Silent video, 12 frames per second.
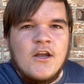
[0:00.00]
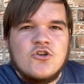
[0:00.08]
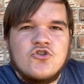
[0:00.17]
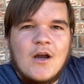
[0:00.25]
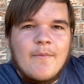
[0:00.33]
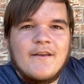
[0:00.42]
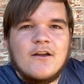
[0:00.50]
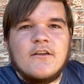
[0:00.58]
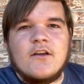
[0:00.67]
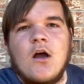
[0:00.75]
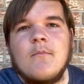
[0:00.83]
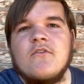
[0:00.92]
drop it down in
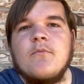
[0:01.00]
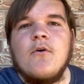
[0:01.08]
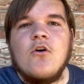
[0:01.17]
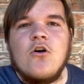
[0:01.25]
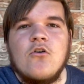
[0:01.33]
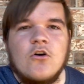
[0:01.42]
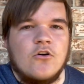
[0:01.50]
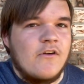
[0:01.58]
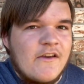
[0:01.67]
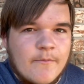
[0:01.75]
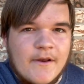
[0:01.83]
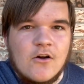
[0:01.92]
the comments below or
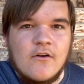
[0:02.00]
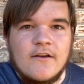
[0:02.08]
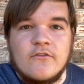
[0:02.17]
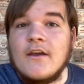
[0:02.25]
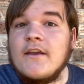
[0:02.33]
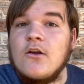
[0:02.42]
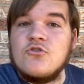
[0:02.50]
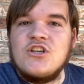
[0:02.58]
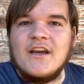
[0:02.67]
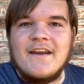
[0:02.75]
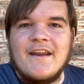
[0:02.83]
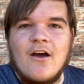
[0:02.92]
leave me a link so I can go
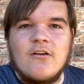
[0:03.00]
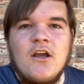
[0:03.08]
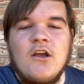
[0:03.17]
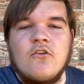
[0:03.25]
check it out.